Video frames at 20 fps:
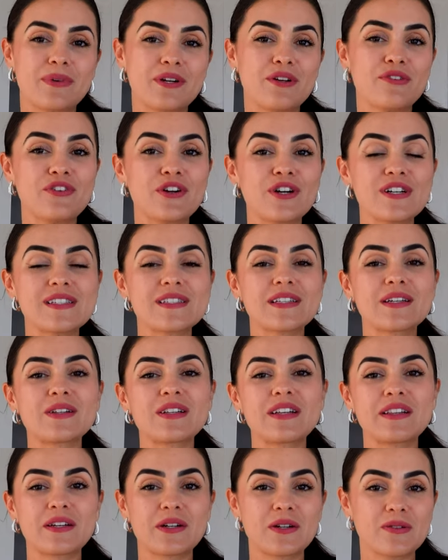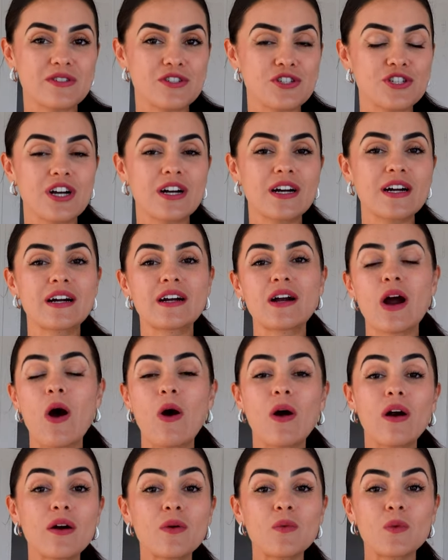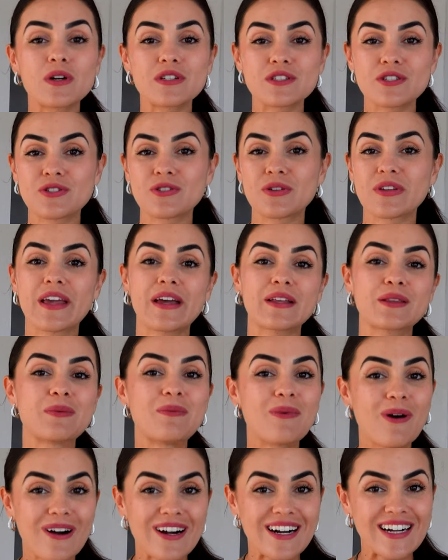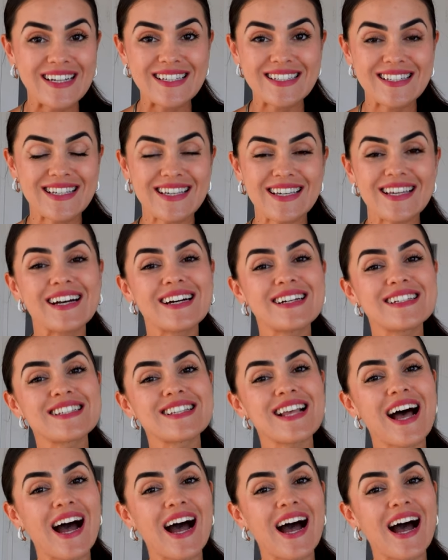But if you're still a little unsure or want to get more ideas,